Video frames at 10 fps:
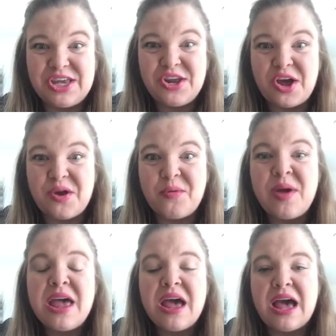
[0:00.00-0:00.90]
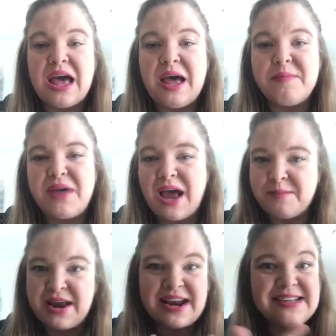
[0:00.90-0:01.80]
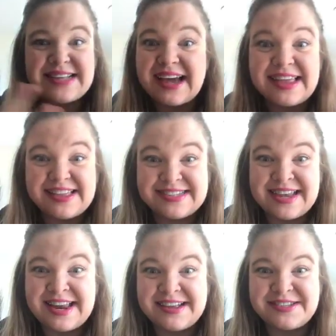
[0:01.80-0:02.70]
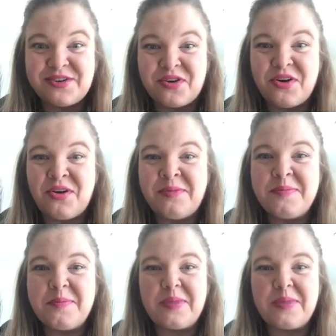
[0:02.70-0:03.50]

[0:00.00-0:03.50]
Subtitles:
You know, I'm not exactly the skinniest girl.